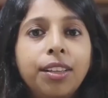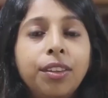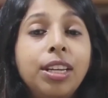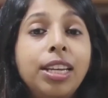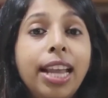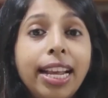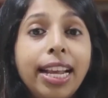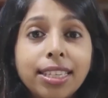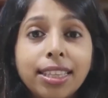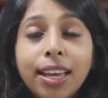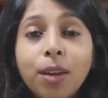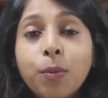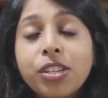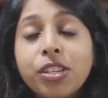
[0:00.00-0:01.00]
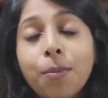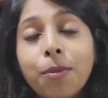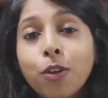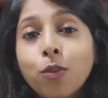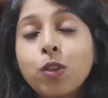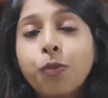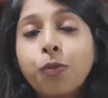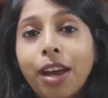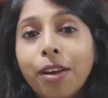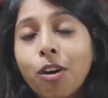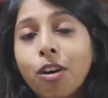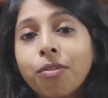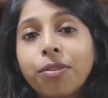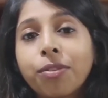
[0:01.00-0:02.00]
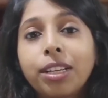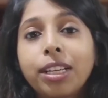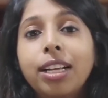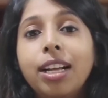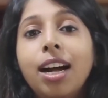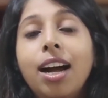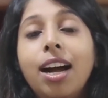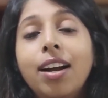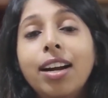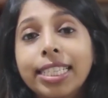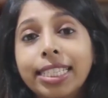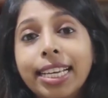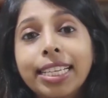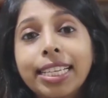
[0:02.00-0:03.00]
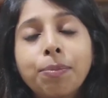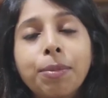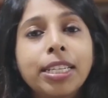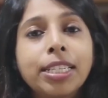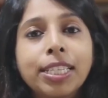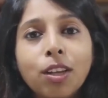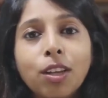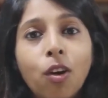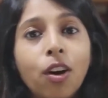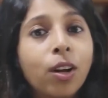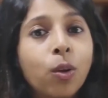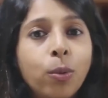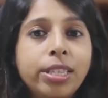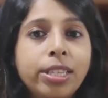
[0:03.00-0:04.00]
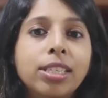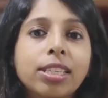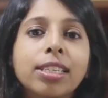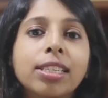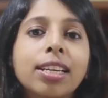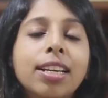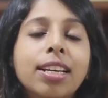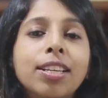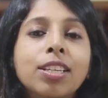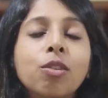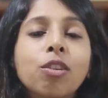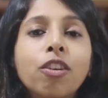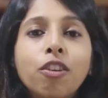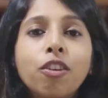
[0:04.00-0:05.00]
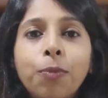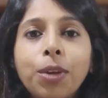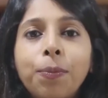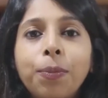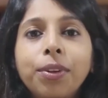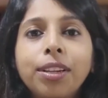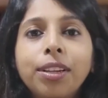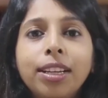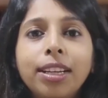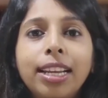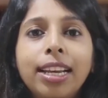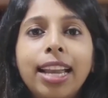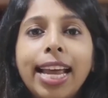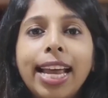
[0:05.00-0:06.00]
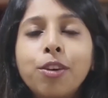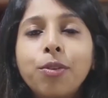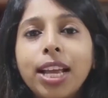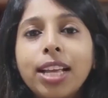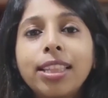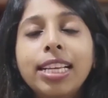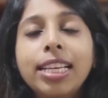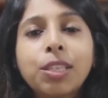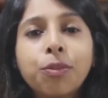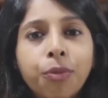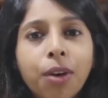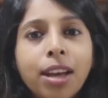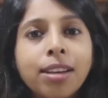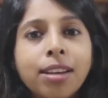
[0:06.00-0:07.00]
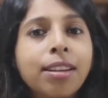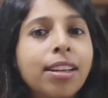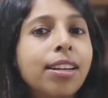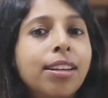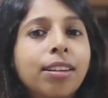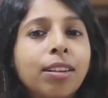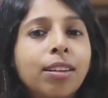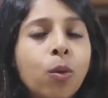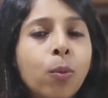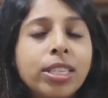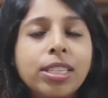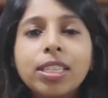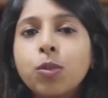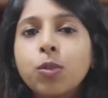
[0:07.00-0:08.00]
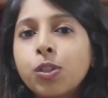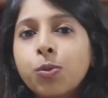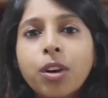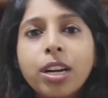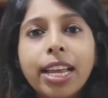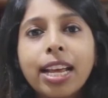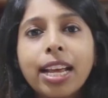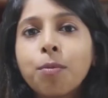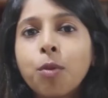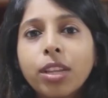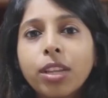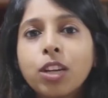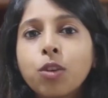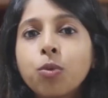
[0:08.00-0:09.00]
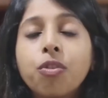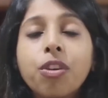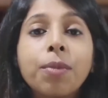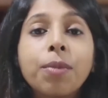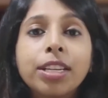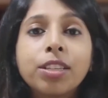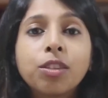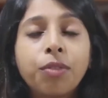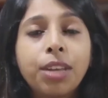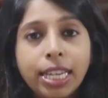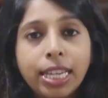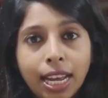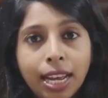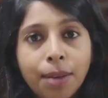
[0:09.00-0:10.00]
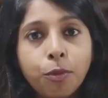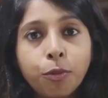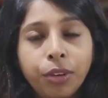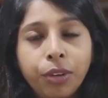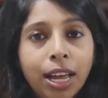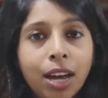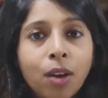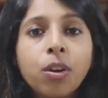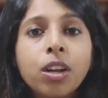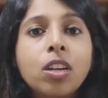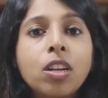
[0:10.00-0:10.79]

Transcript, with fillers: The next thing, which I'm a huge fan of, are assessments or quizzes. So, a lot of people like to take these fun quizzes, which won't take more than 2 3 minutes of their time to fill out.